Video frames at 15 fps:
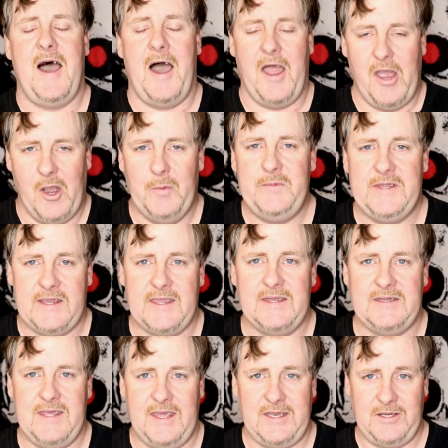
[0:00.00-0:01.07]
I hope to
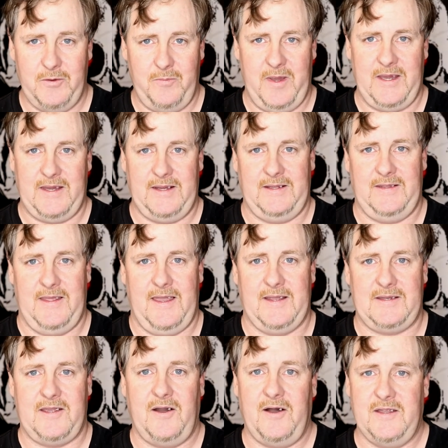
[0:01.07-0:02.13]
continue making
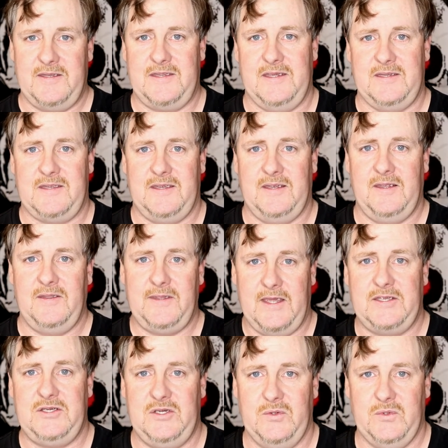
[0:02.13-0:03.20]
that content
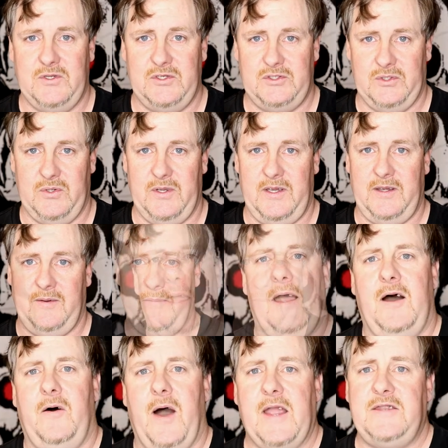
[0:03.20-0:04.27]
that you enjoy.
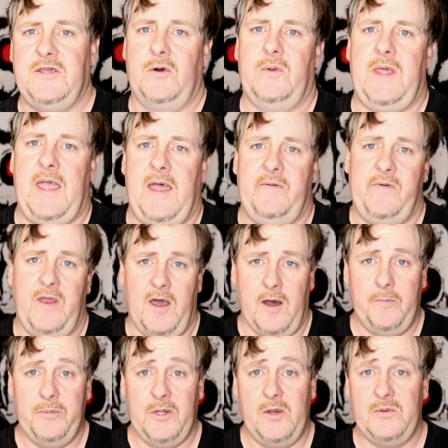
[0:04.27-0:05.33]
Now, I don't have an
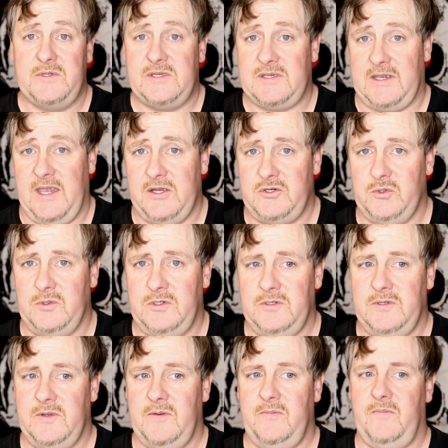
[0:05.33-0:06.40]
upload
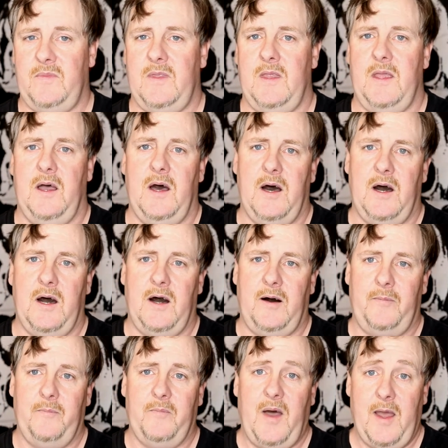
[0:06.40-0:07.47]
schedule.
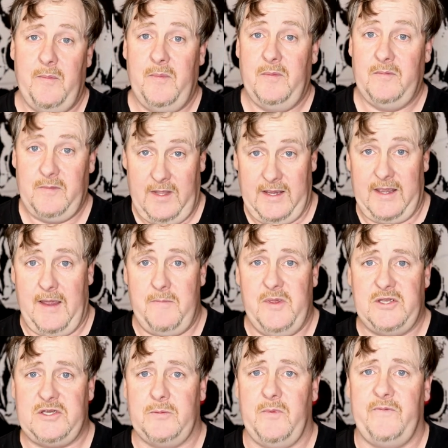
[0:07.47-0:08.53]
I'm, like I
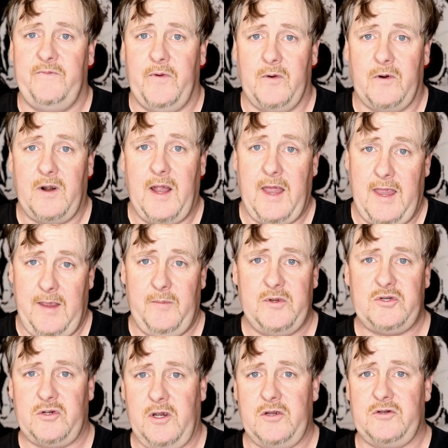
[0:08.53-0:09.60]
mentioned before, I am a
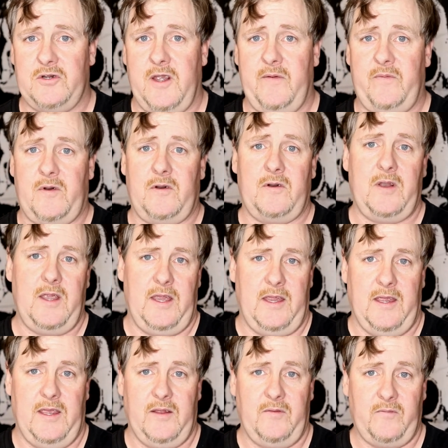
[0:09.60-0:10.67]
truck driver
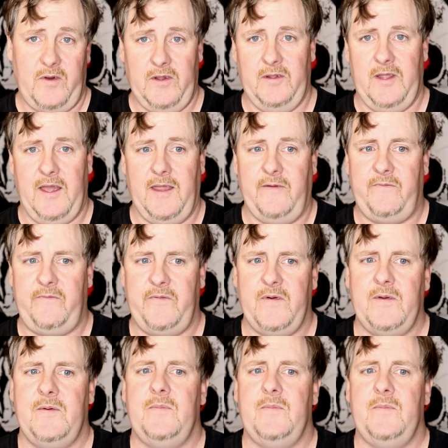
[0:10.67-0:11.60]
in real life.